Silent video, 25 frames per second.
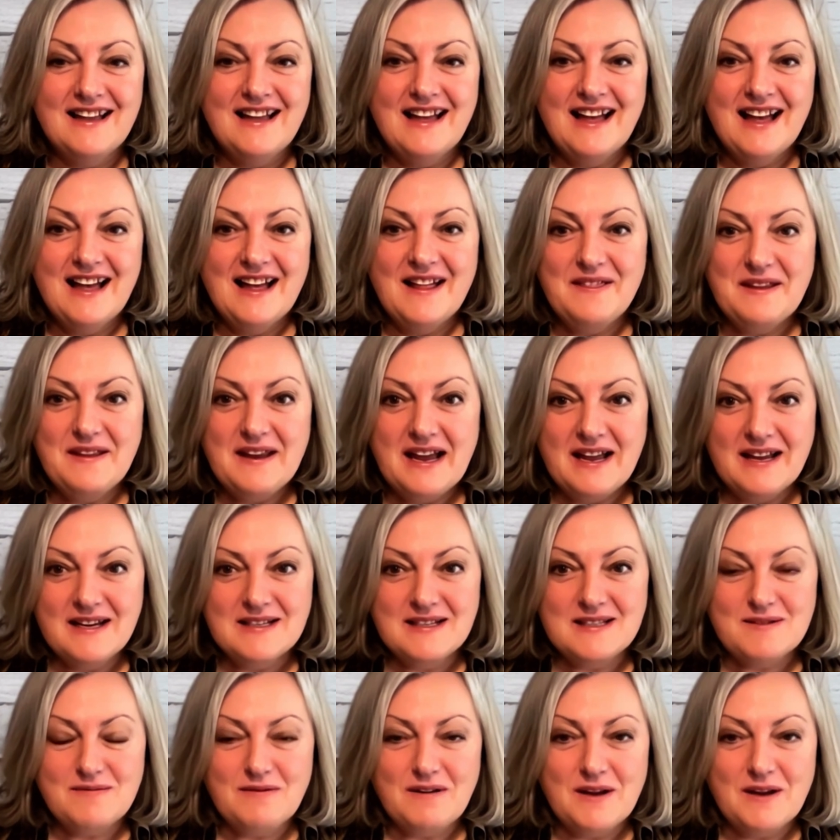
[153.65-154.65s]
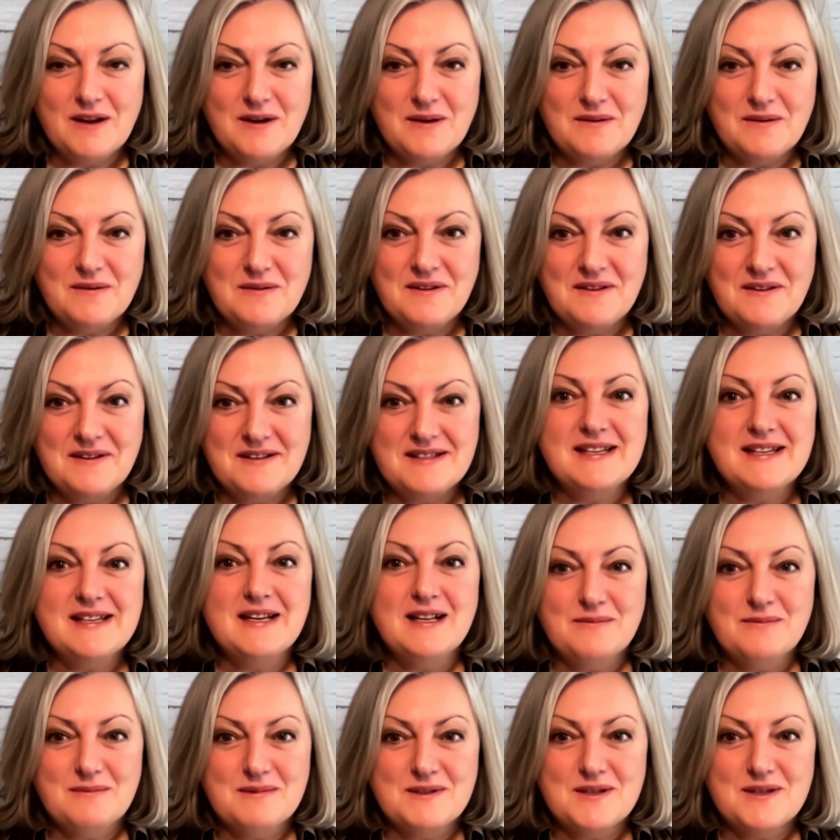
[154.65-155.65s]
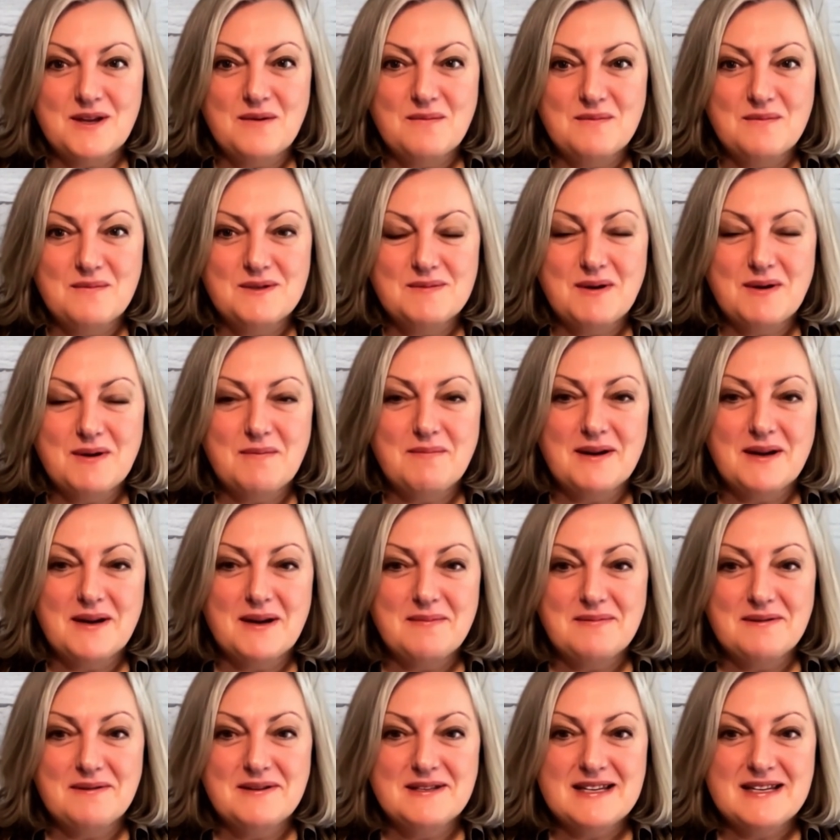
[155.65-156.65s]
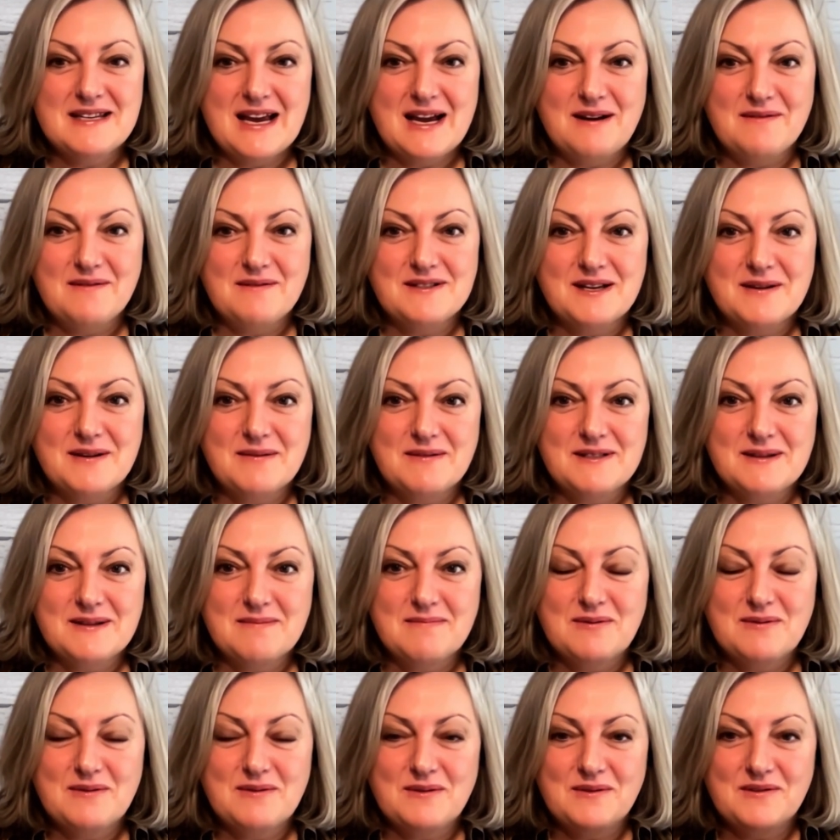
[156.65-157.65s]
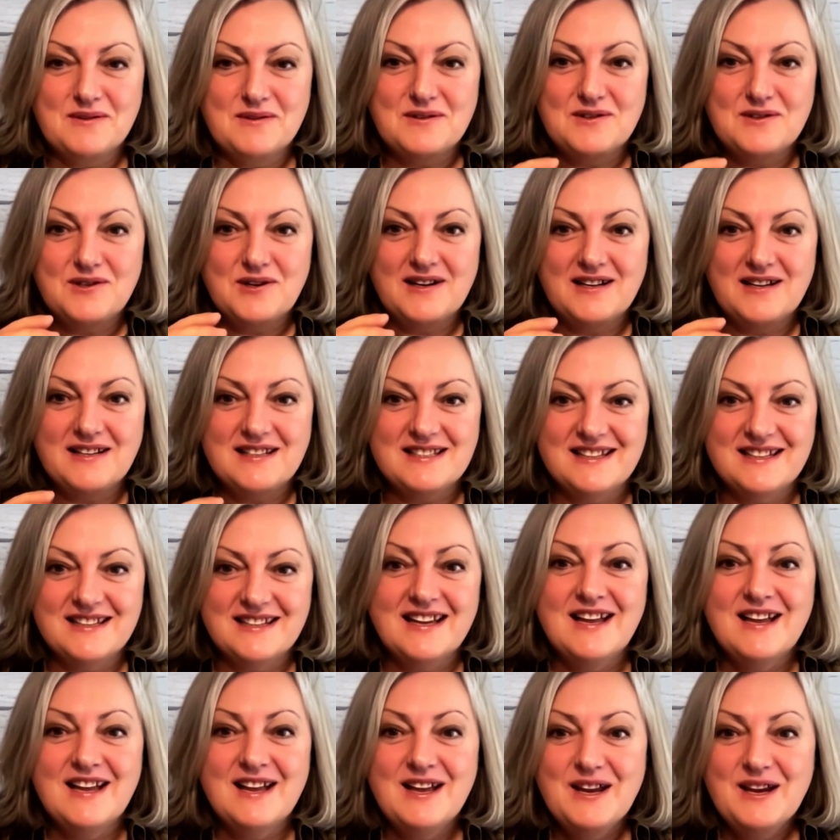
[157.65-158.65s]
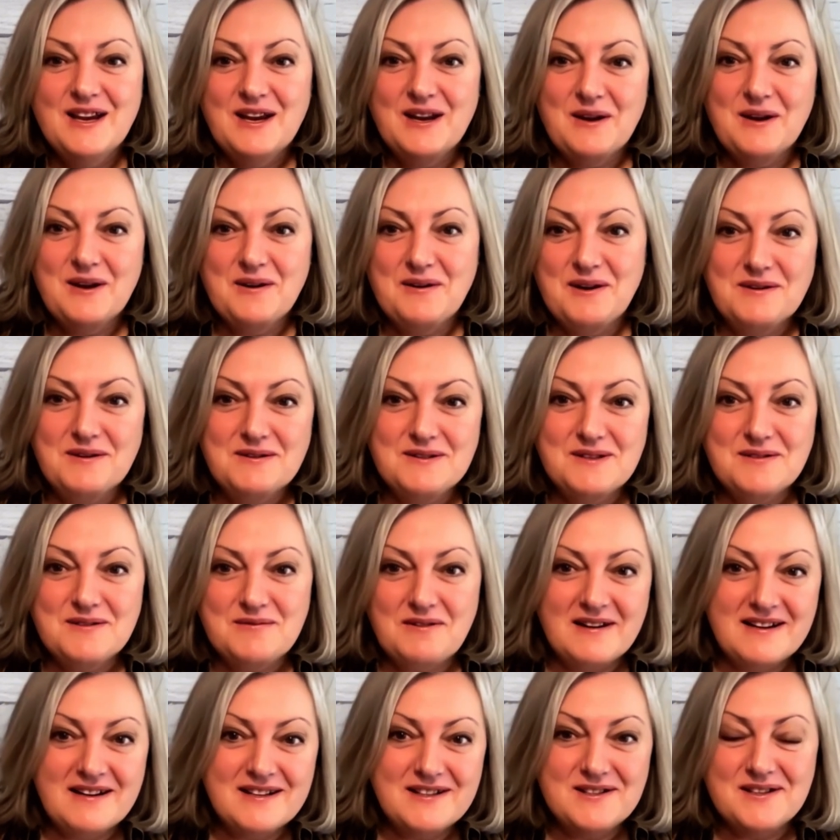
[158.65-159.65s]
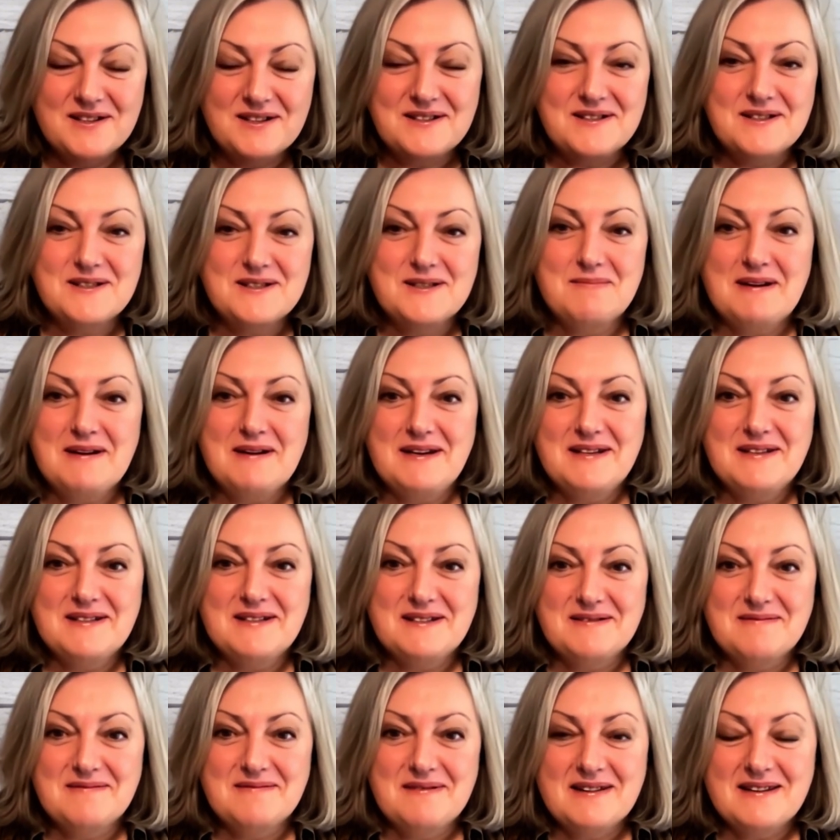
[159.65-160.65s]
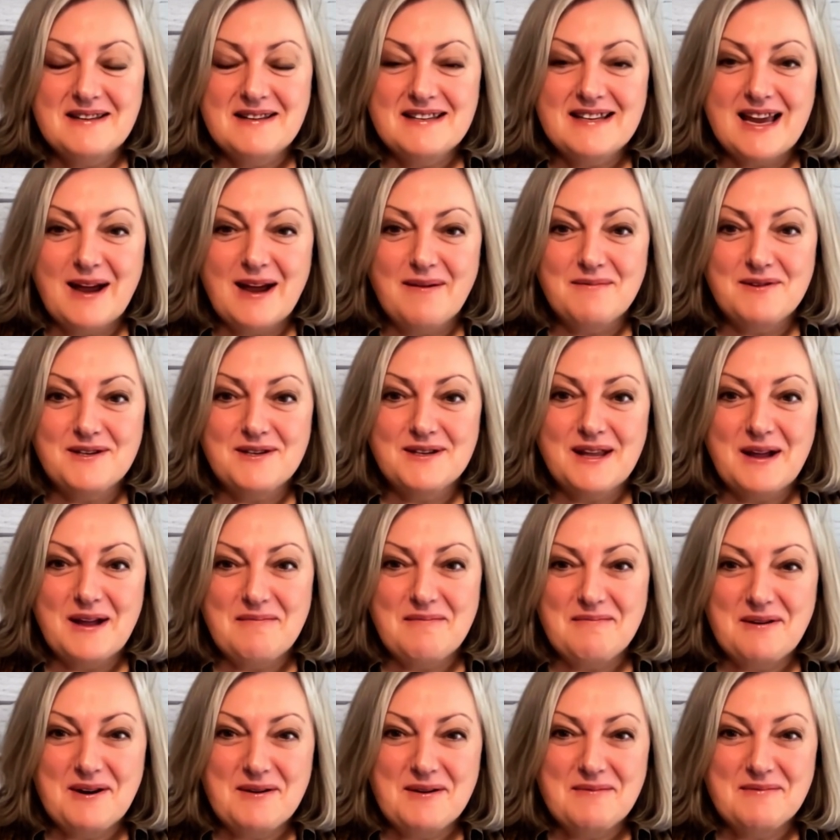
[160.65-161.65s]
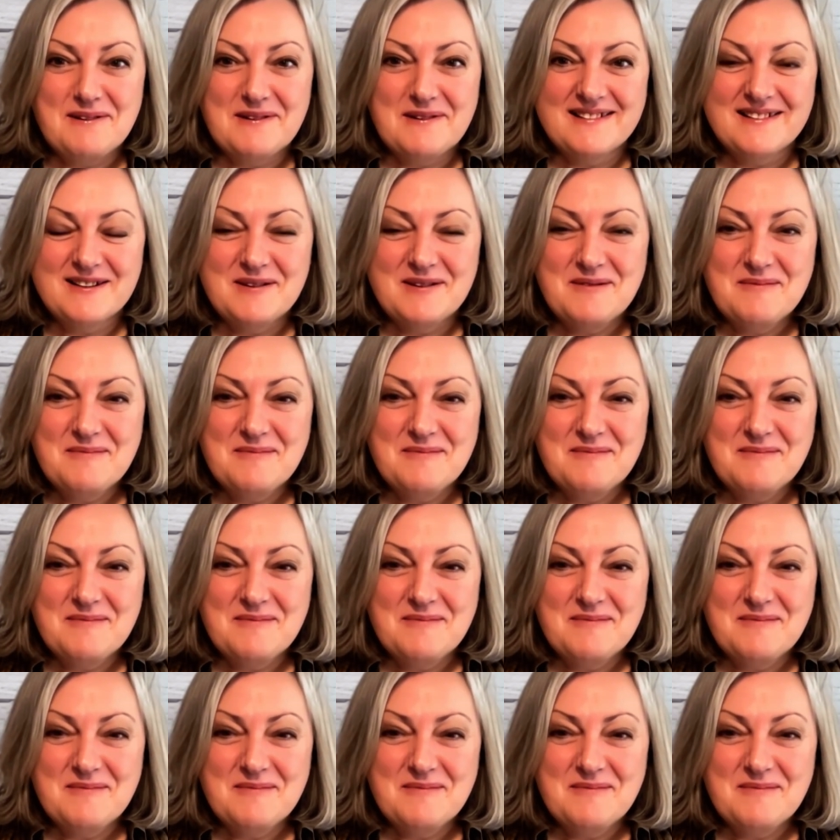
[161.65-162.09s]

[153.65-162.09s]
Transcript: and the ice floe that the seal was on was bobbing up and down. So it's important trying to, use the right shutter speeds and capture that moment.